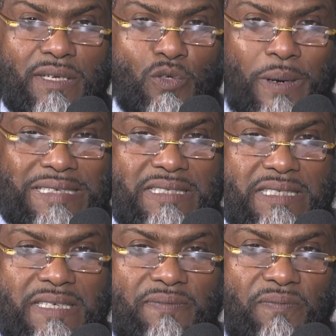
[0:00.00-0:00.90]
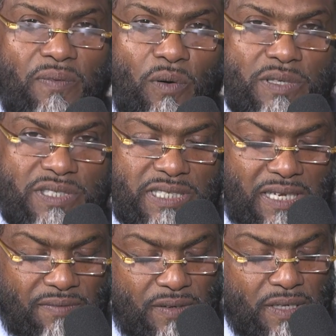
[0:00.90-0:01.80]

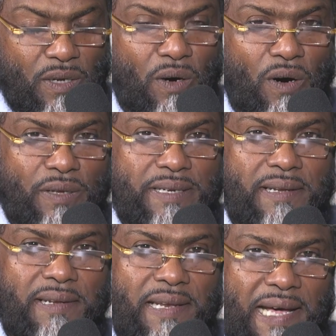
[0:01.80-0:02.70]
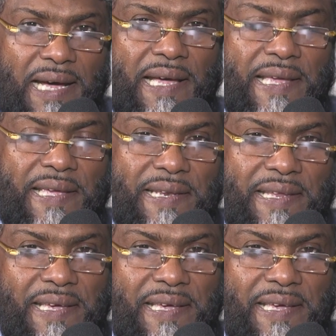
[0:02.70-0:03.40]
24/7 online.